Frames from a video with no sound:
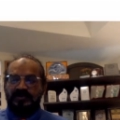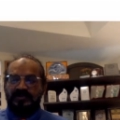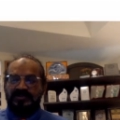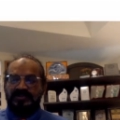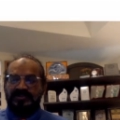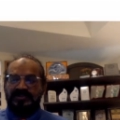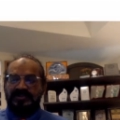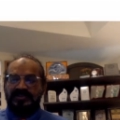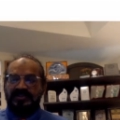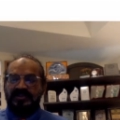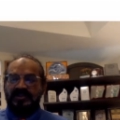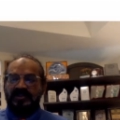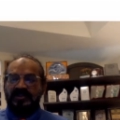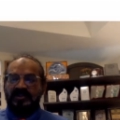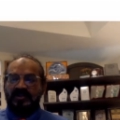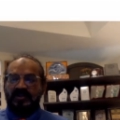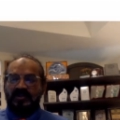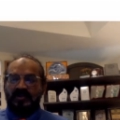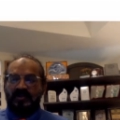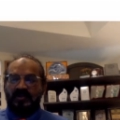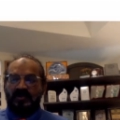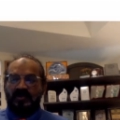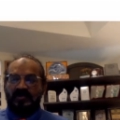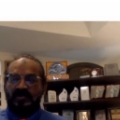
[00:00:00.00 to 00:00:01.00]
the
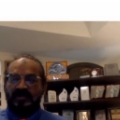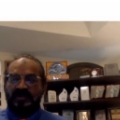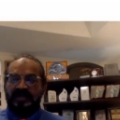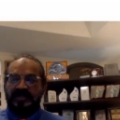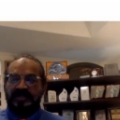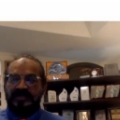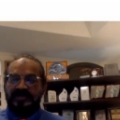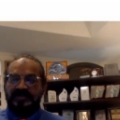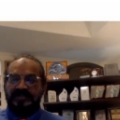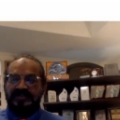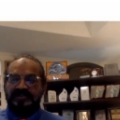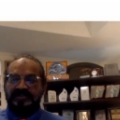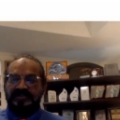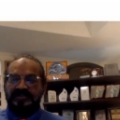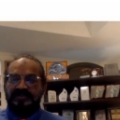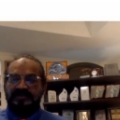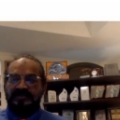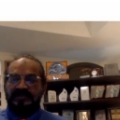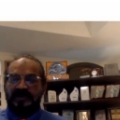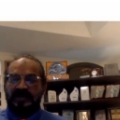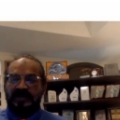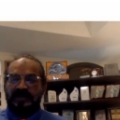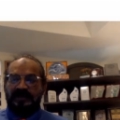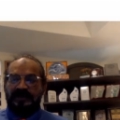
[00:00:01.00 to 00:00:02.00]
overhead receiver
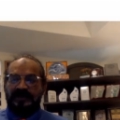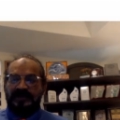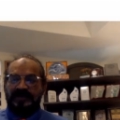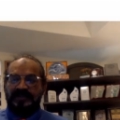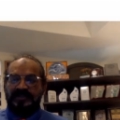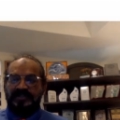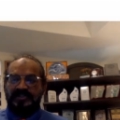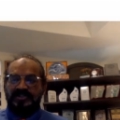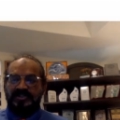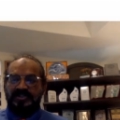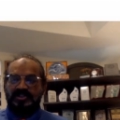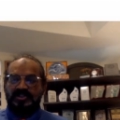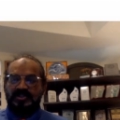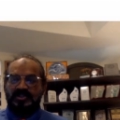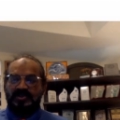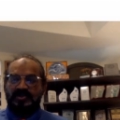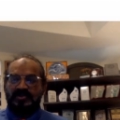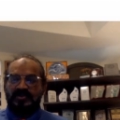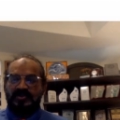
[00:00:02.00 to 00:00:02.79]
of pressure control